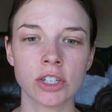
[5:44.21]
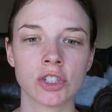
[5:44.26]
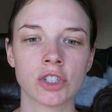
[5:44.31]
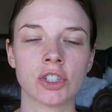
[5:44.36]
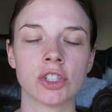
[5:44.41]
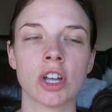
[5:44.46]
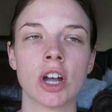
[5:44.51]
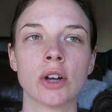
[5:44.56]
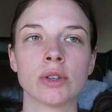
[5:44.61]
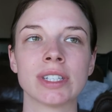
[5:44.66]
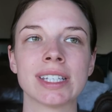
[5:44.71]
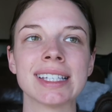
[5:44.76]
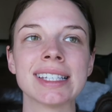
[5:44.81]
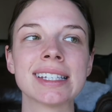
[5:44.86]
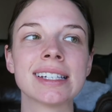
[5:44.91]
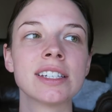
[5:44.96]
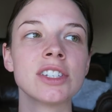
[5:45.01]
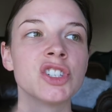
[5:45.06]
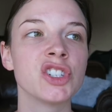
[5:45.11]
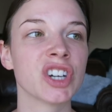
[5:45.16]
So
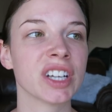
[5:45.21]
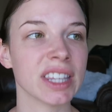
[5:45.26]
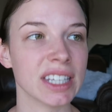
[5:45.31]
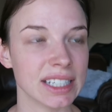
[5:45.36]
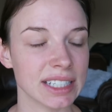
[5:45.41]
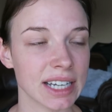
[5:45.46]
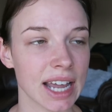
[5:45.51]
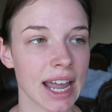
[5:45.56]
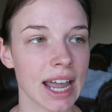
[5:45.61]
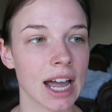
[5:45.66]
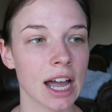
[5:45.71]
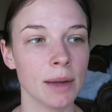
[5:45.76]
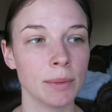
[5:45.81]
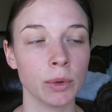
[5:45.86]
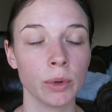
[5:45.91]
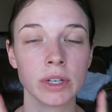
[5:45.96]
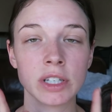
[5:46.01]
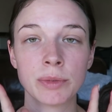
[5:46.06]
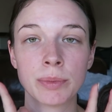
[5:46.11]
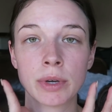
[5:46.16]
since it is during the day,
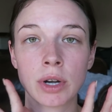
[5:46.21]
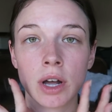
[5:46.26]
I'm going to